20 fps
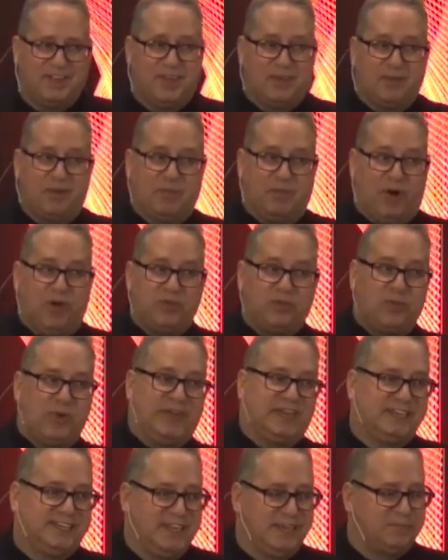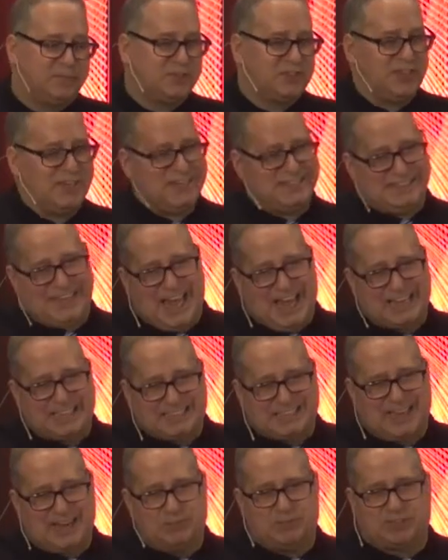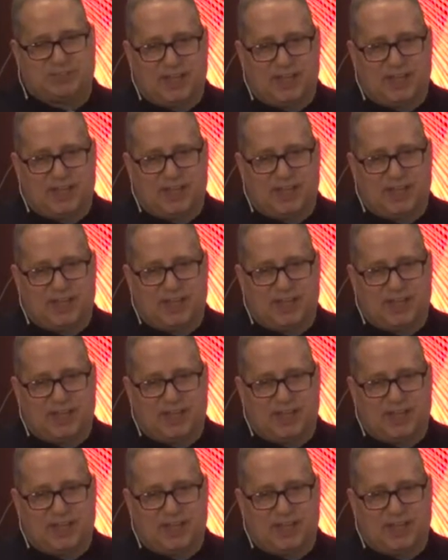they were both wingtips, the exact same